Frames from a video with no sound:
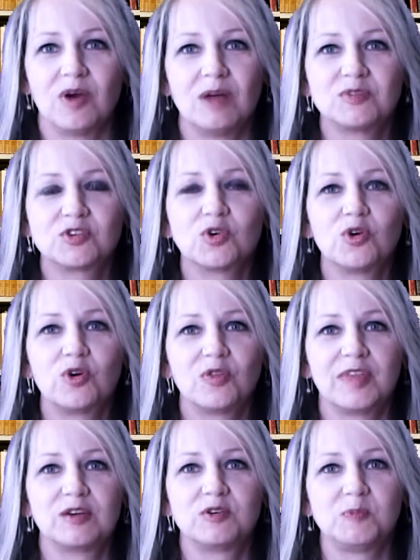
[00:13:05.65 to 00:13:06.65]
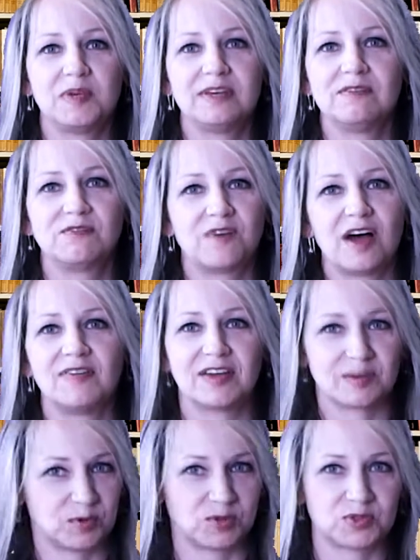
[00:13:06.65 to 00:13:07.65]
I'm sure there could be 5
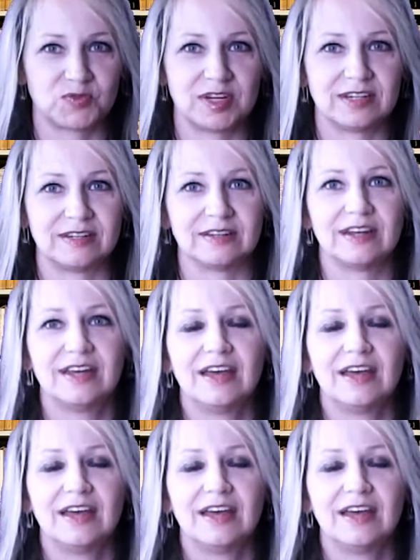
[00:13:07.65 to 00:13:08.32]
other books written